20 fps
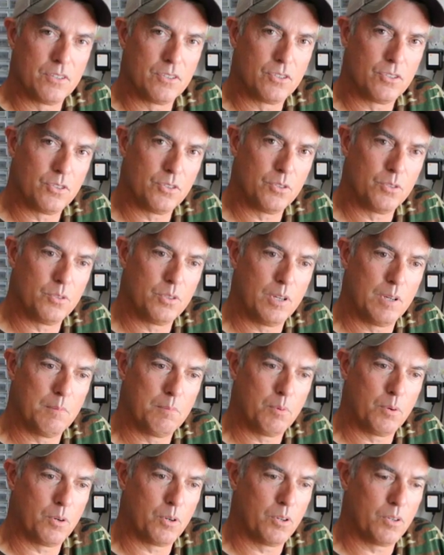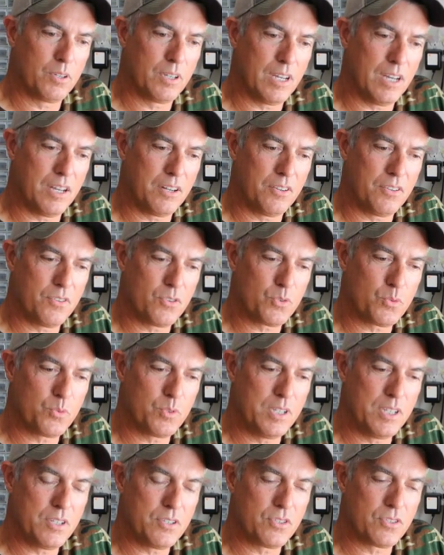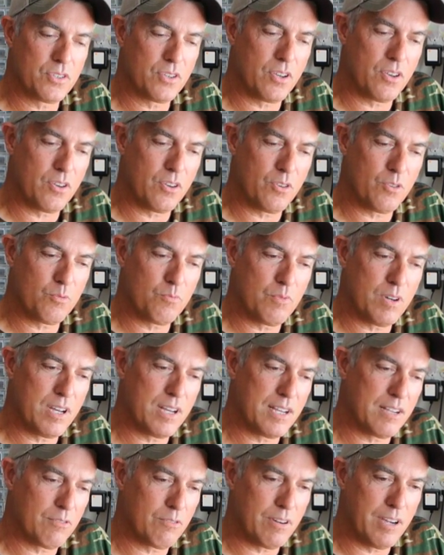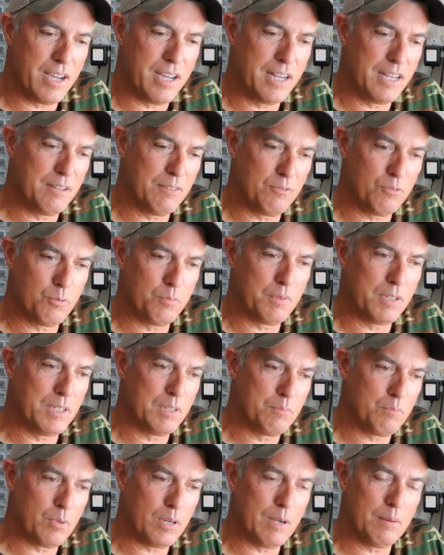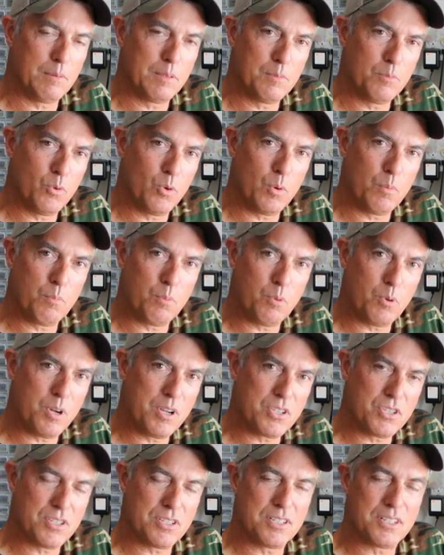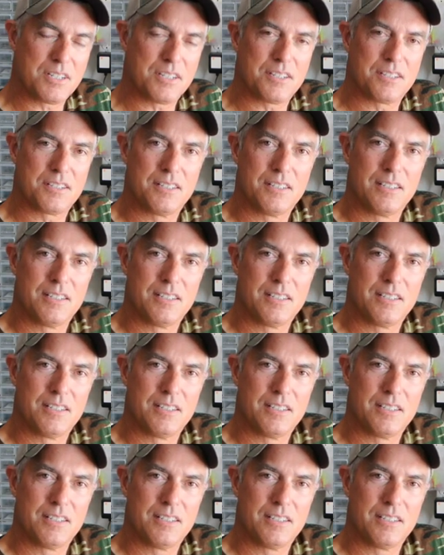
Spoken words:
to Port O'Connor this week, so my writing will be probably more present